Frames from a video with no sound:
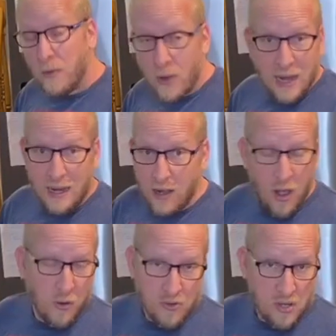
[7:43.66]
ready to
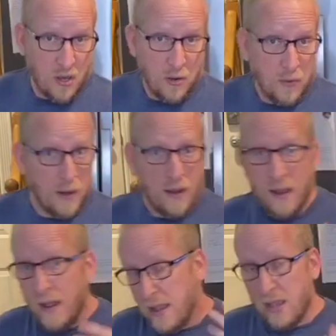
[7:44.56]
go do,
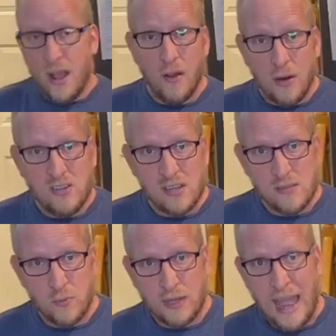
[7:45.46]
you know, and
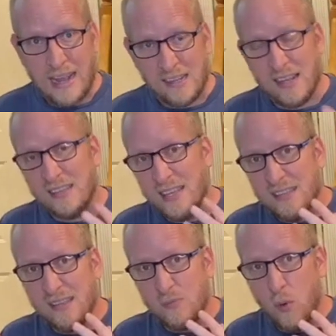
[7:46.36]
just relax, because
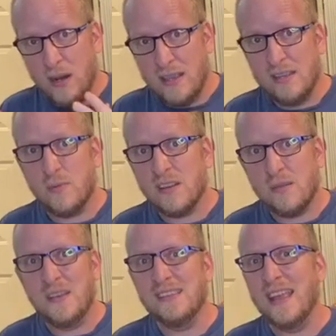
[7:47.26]
this is one of these
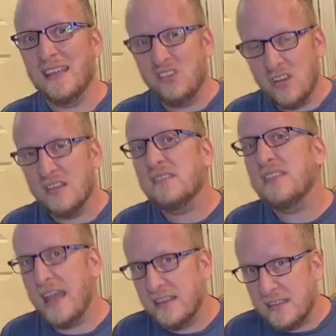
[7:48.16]
recipes that just
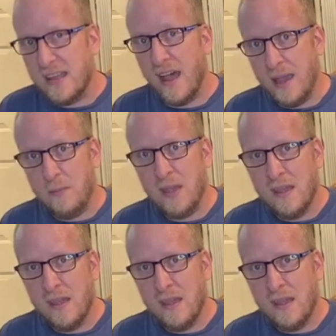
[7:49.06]
takes time,